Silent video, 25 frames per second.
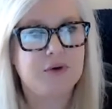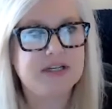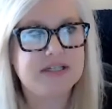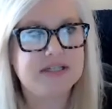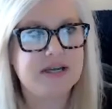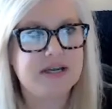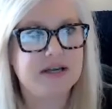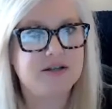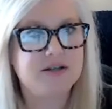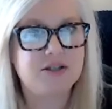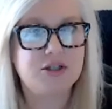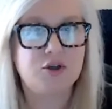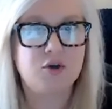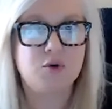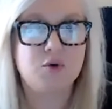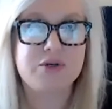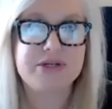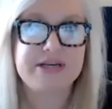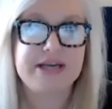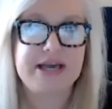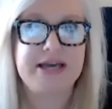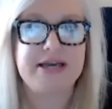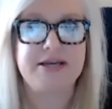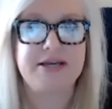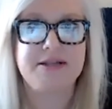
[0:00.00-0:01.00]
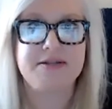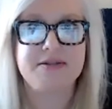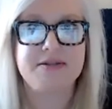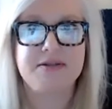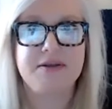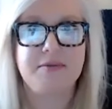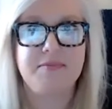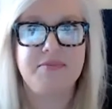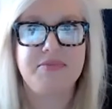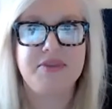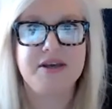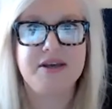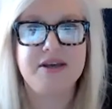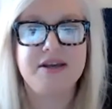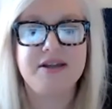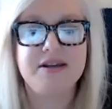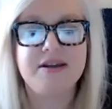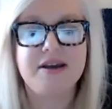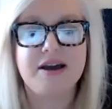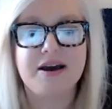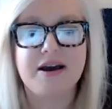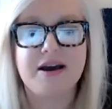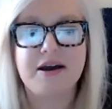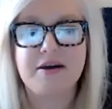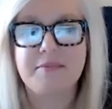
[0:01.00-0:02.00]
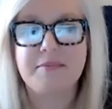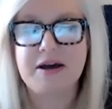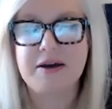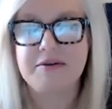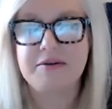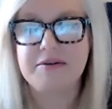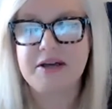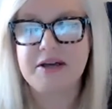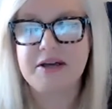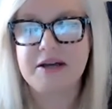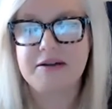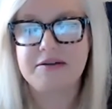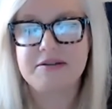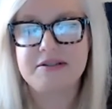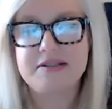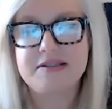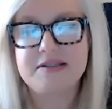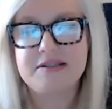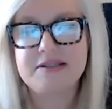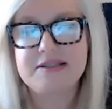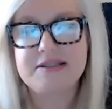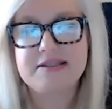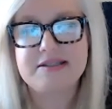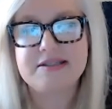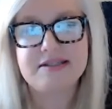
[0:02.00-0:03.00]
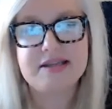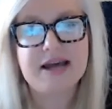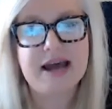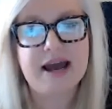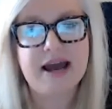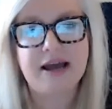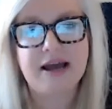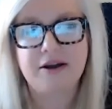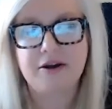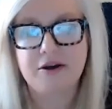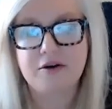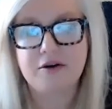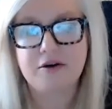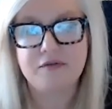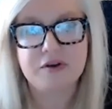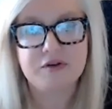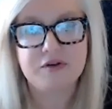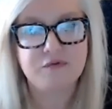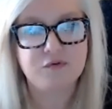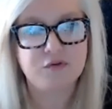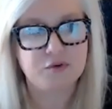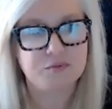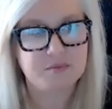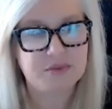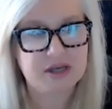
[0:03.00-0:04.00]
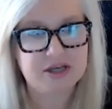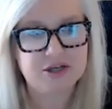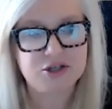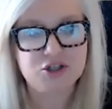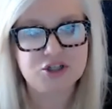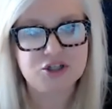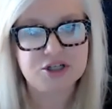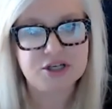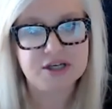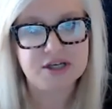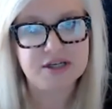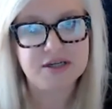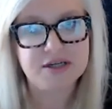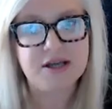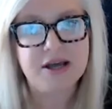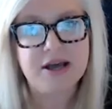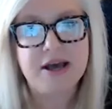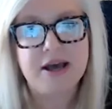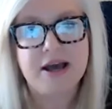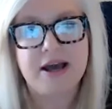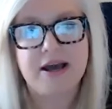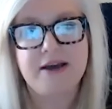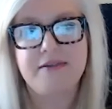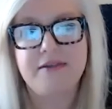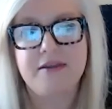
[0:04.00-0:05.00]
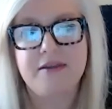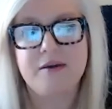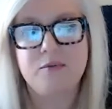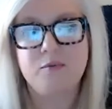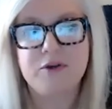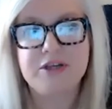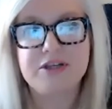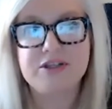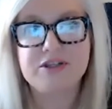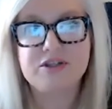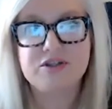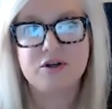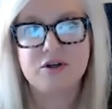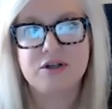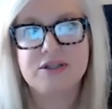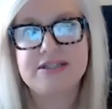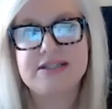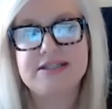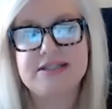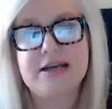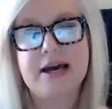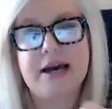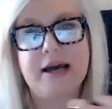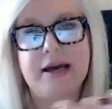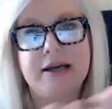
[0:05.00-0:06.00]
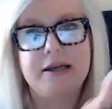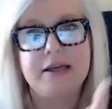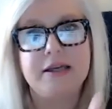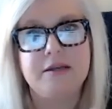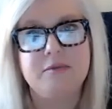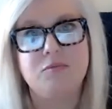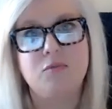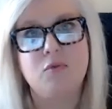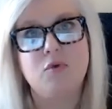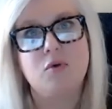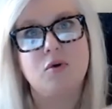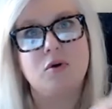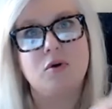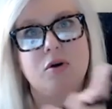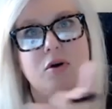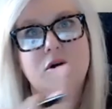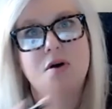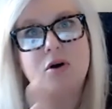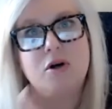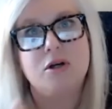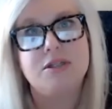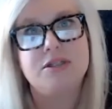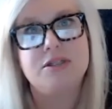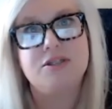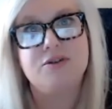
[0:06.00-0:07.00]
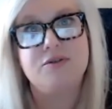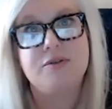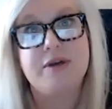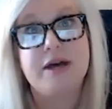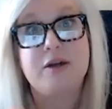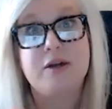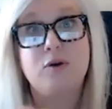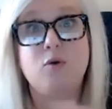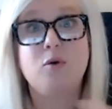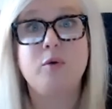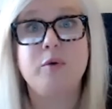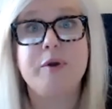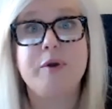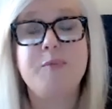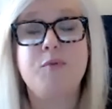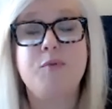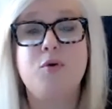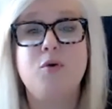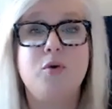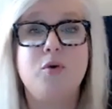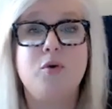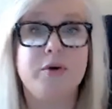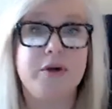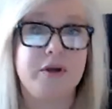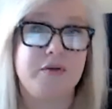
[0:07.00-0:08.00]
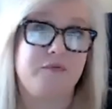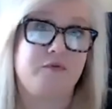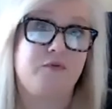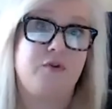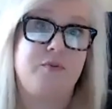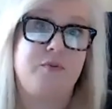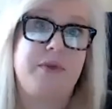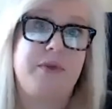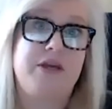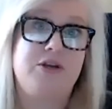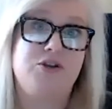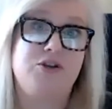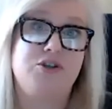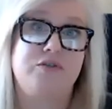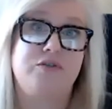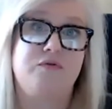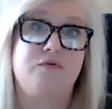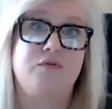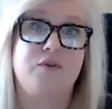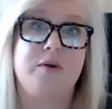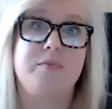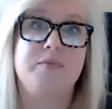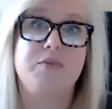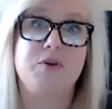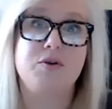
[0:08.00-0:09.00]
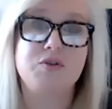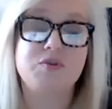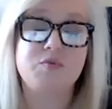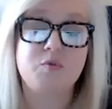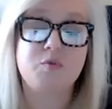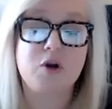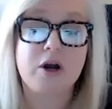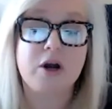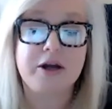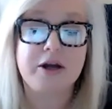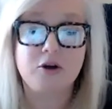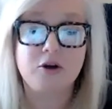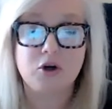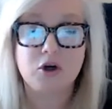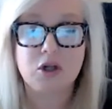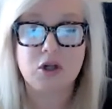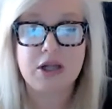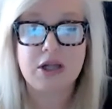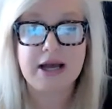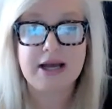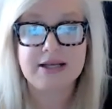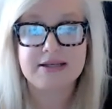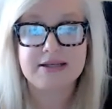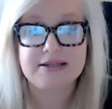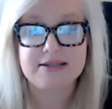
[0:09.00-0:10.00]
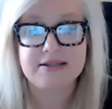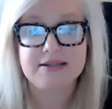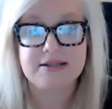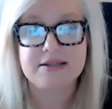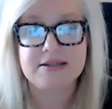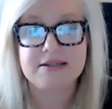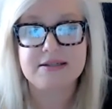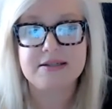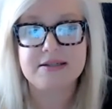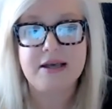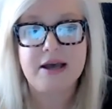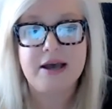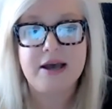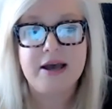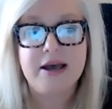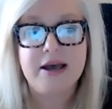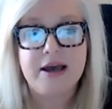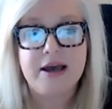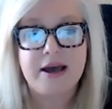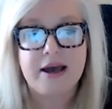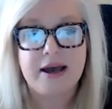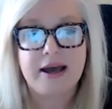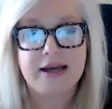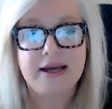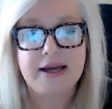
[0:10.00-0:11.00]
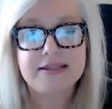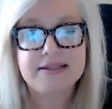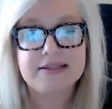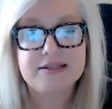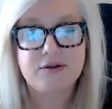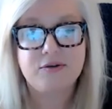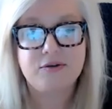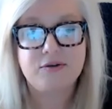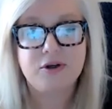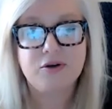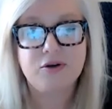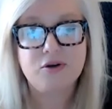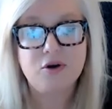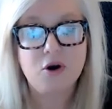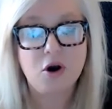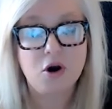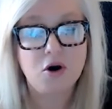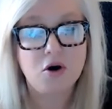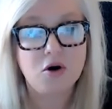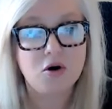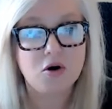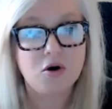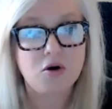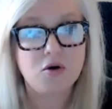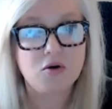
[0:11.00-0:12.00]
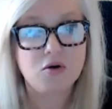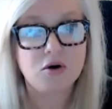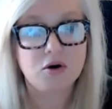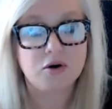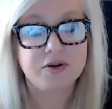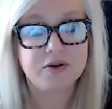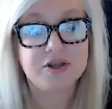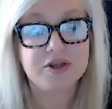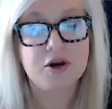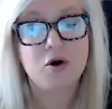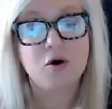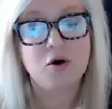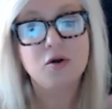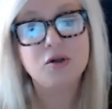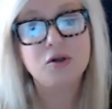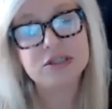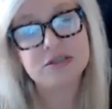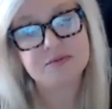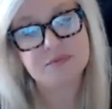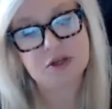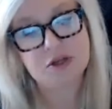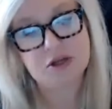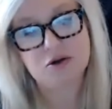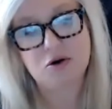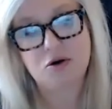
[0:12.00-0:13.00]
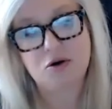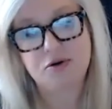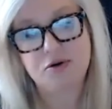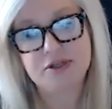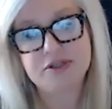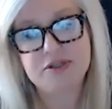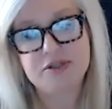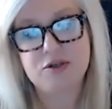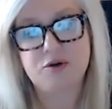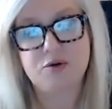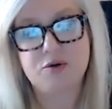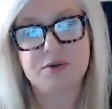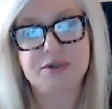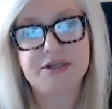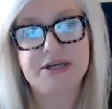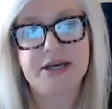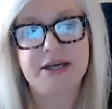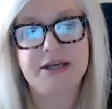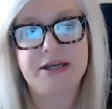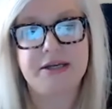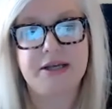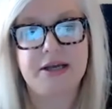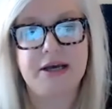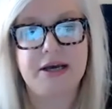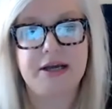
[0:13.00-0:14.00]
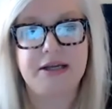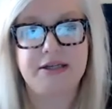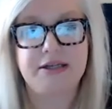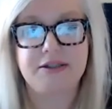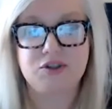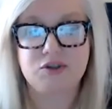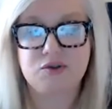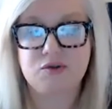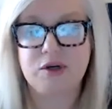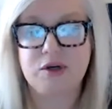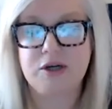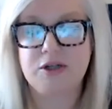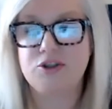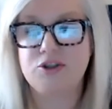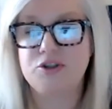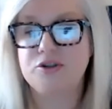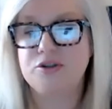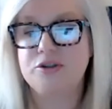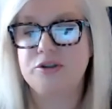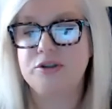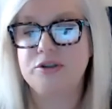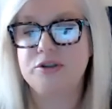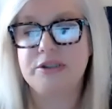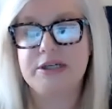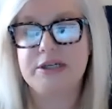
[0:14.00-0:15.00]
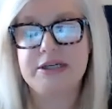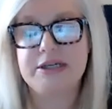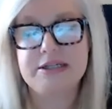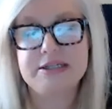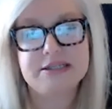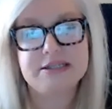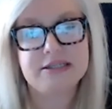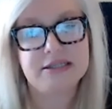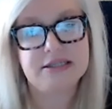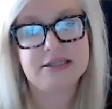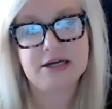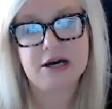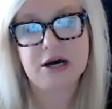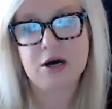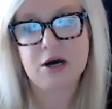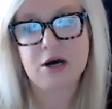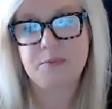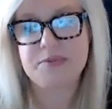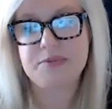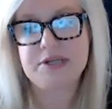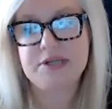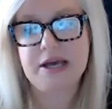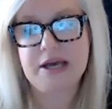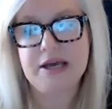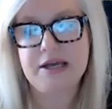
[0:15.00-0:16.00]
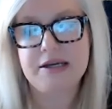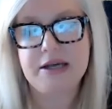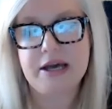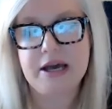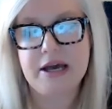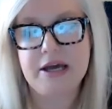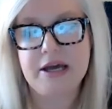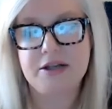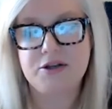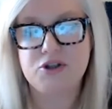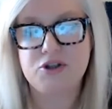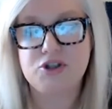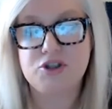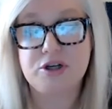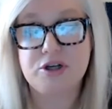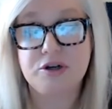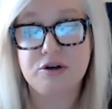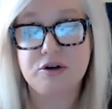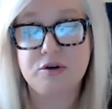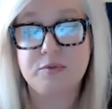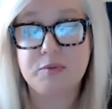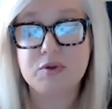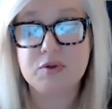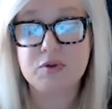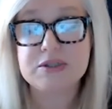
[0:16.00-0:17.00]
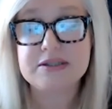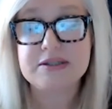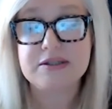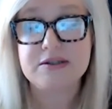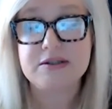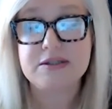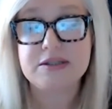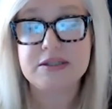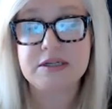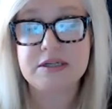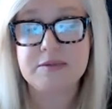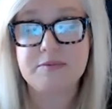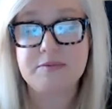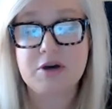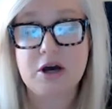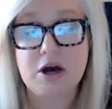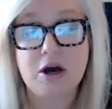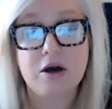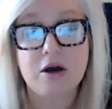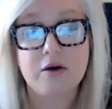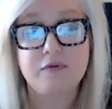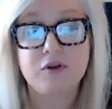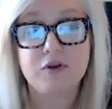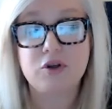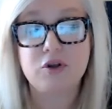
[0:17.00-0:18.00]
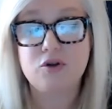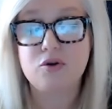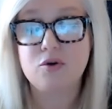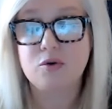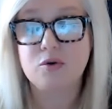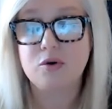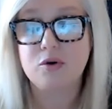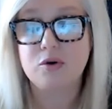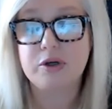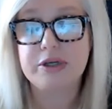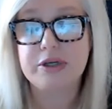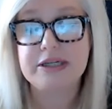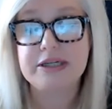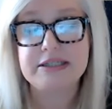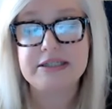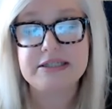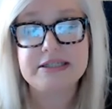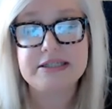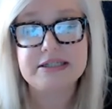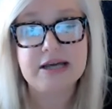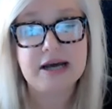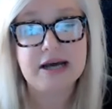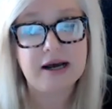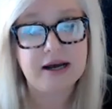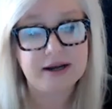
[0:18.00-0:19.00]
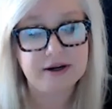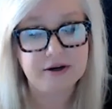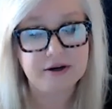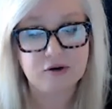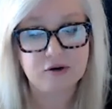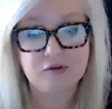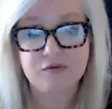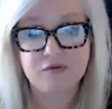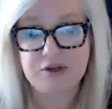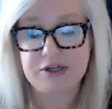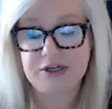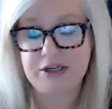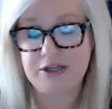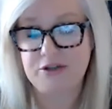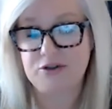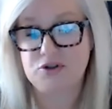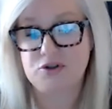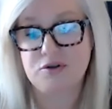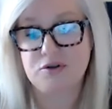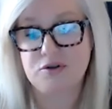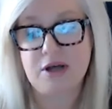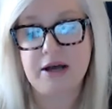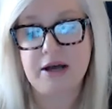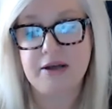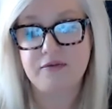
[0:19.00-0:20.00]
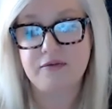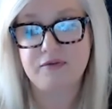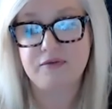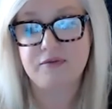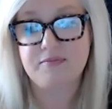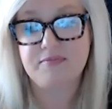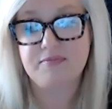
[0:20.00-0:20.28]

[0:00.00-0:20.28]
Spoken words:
tend to create something, a stack of information, and then we start stacking more onto that, or we pull information from those prior classes. And so the goal, or the ultimate goal, is to create a structured, easy to update, and shareable system of your entire financial life.